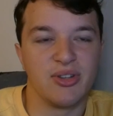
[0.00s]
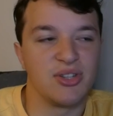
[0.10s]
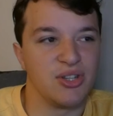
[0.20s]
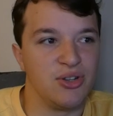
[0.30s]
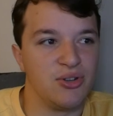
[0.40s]

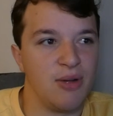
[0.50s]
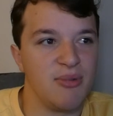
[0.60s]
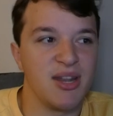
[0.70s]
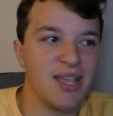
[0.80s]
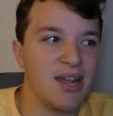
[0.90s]
So, I
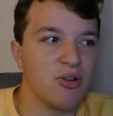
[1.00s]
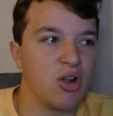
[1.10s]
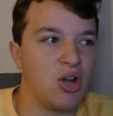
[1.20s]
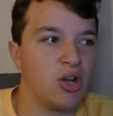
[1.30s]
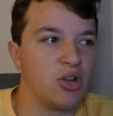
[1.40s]
mean, a yellow
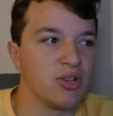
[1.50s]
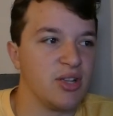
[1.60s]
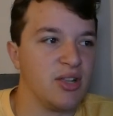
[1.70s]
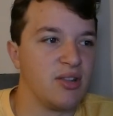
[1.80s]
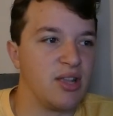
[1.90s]
card
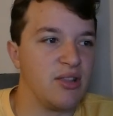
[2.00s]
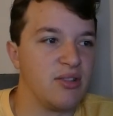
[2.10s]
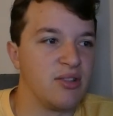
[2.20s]
in